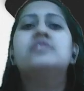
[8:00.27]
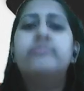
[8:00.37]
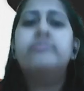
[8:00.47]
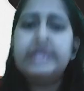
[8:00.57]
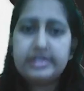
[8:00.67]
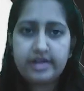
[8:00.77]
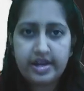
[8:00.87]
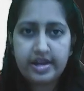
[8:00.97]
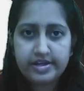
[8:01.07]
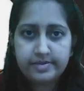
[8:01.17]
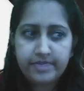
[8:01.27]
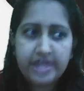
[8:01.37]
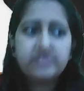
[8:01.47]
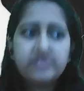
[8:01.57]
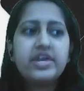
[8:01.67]
been tried,
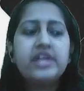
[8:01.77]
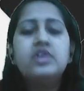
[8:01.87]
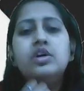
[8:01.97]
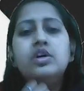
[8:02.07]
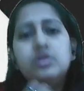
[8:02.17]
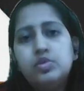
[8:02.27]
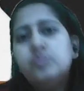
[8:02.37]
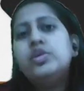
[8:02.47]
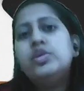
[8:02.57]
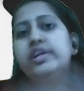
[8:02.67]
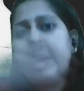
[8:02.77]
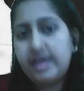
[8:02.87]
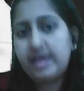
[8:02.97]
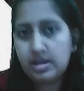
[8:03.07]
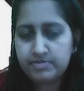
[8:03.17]
and trying, oh, would it
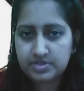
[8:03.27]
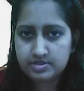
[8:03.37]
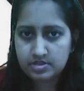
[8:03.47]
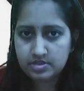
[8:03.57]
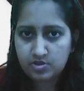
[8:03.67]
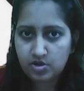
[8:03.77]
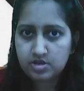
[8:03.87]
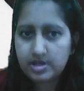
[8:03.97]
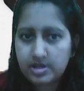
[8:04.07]
help this disorder,